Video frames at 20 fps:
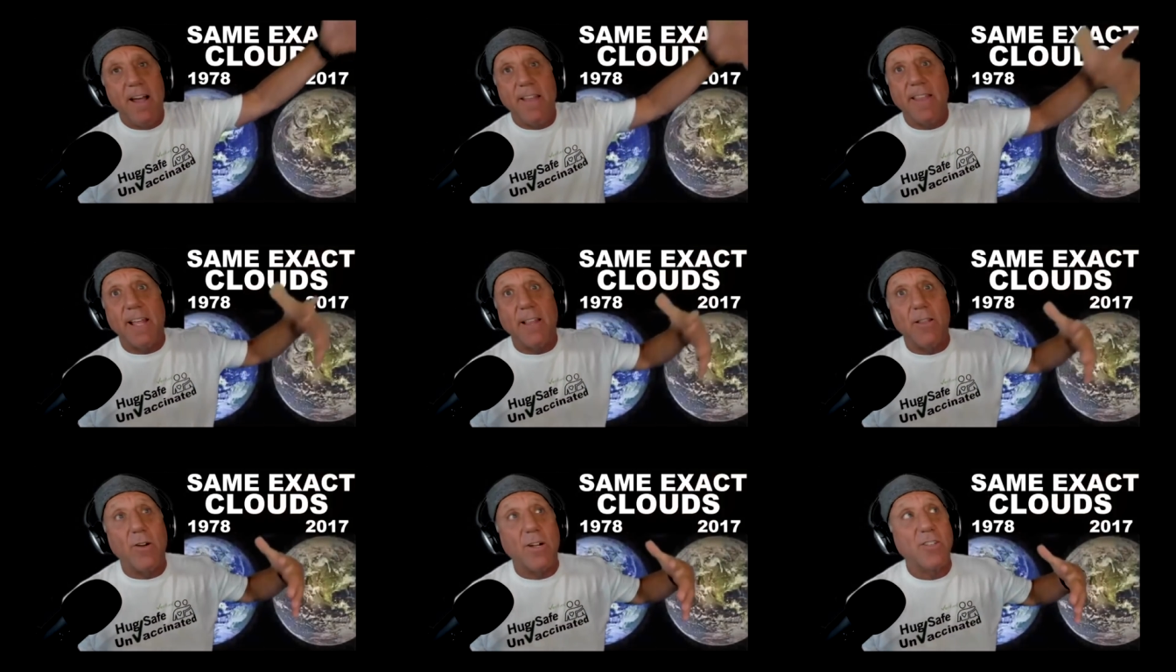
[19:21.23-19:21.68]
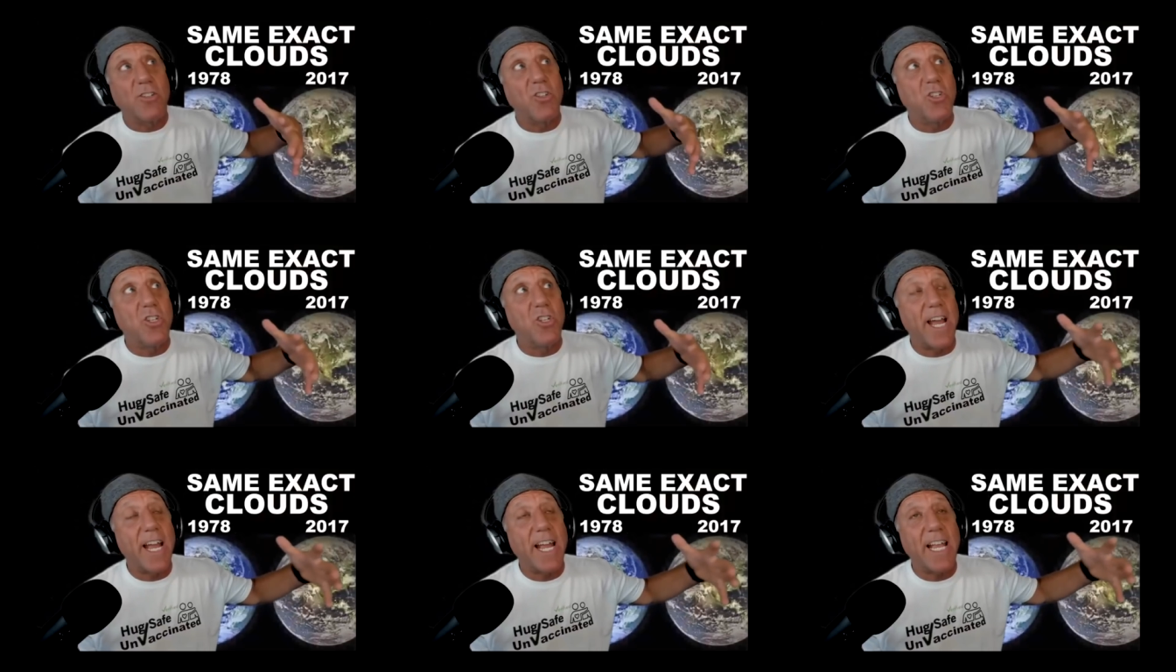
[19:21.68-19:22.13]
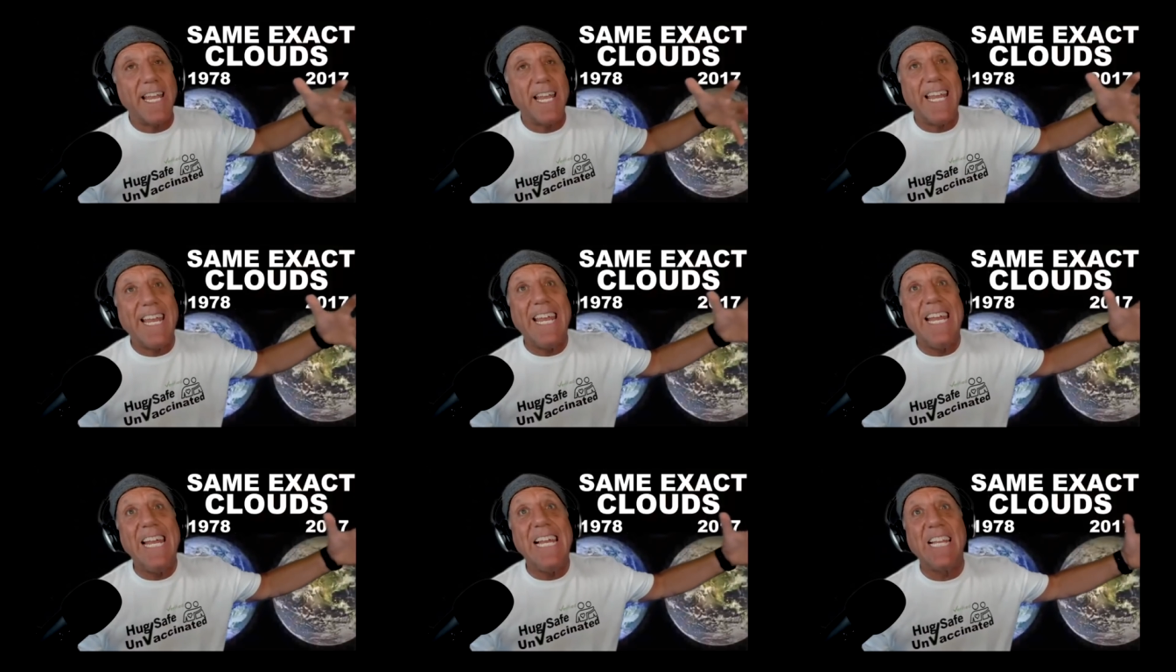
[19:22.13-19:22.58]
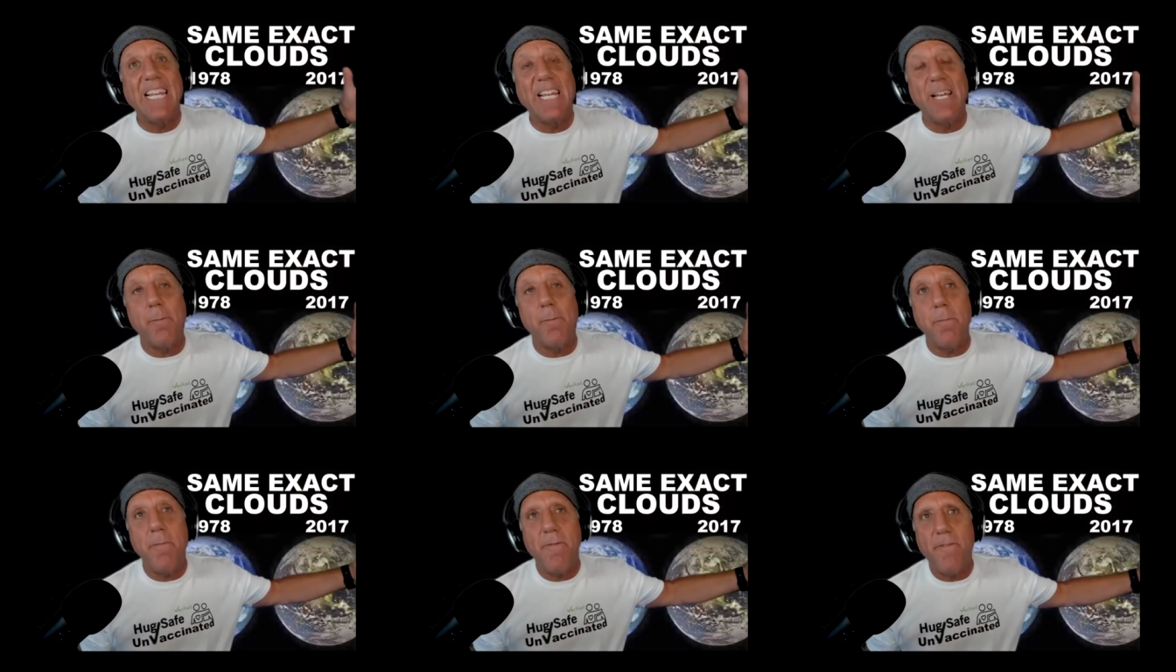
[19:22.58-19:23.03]
They launch giant
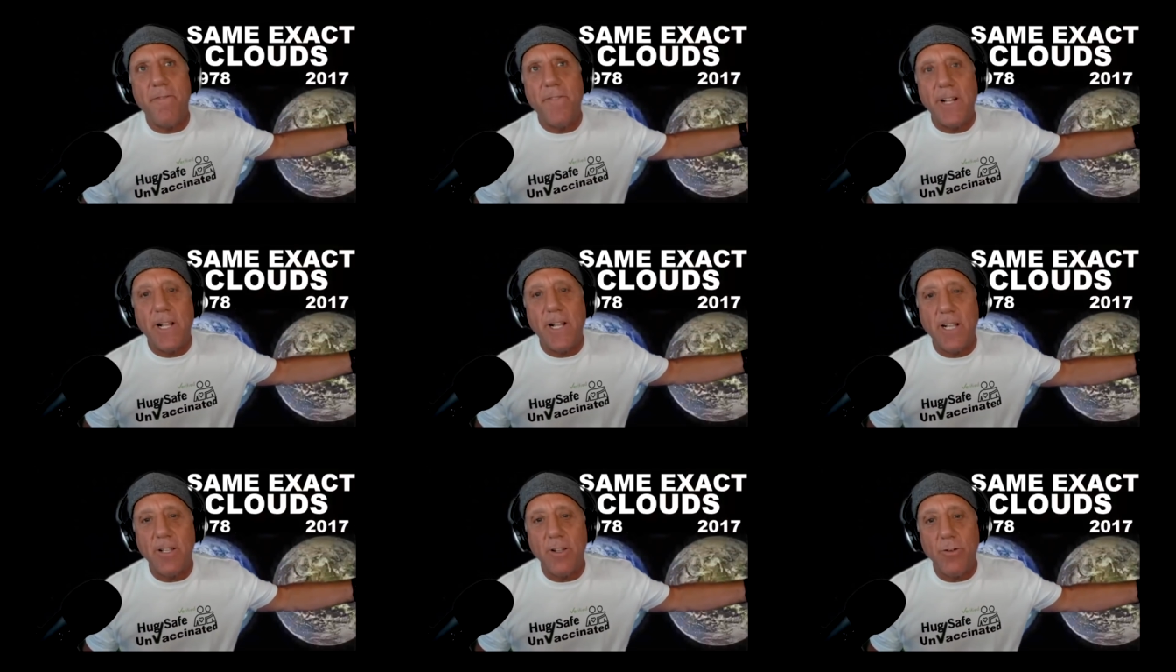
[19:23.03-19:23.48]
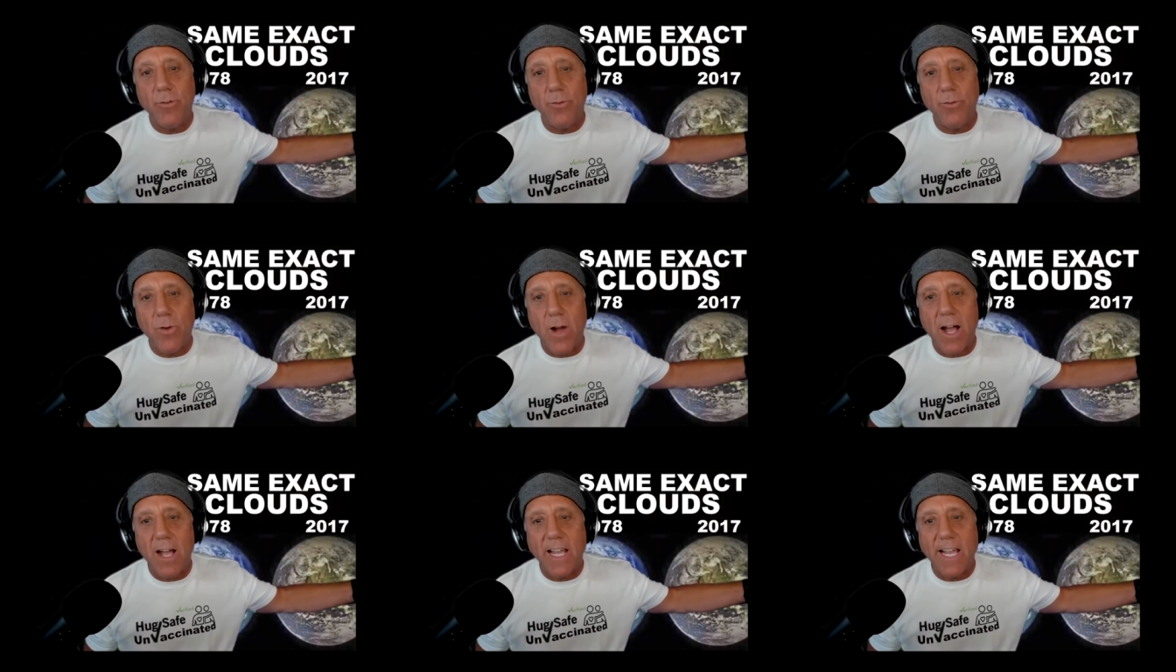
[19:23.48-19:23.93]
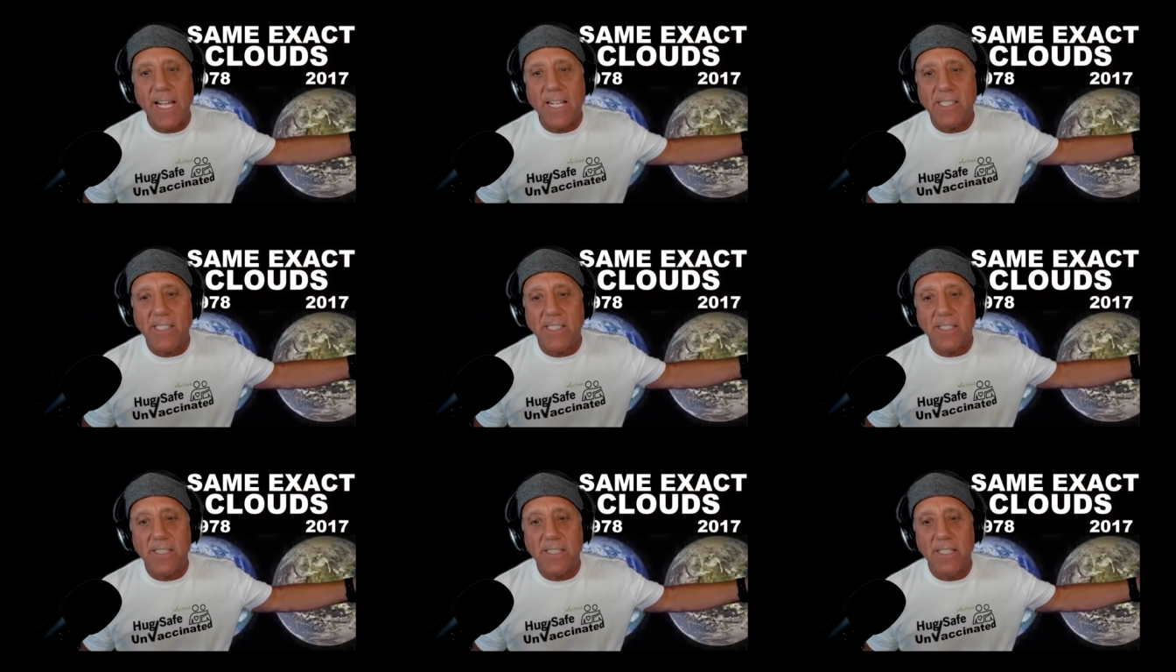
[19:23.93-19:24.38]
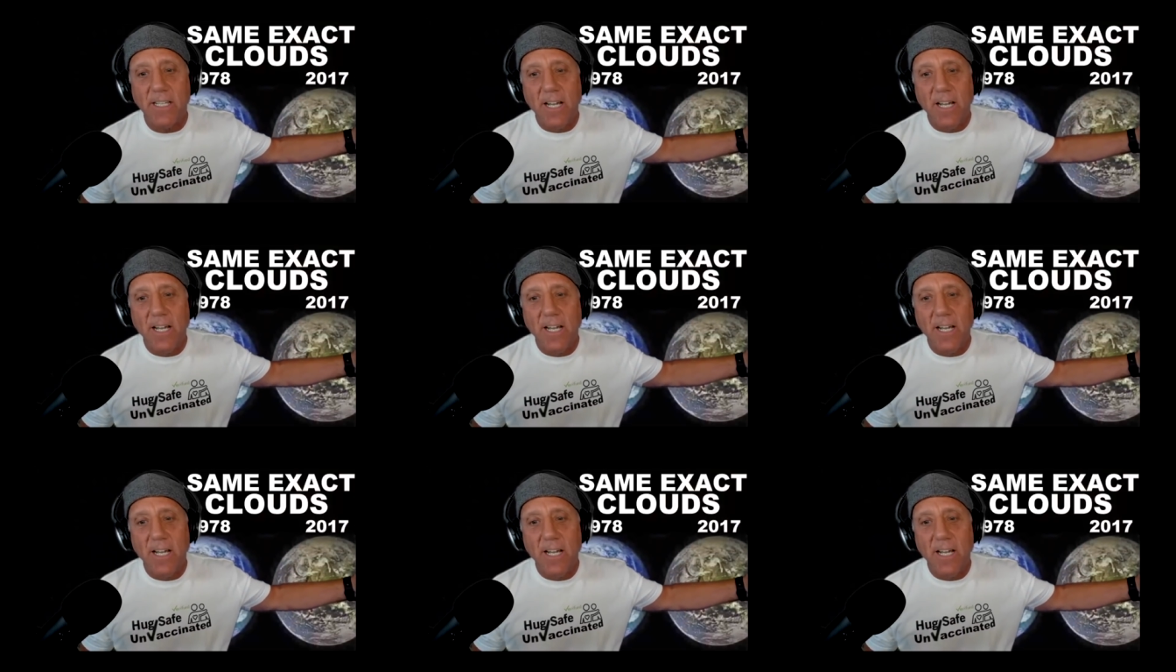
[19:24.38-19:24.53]
helium-filled rockets,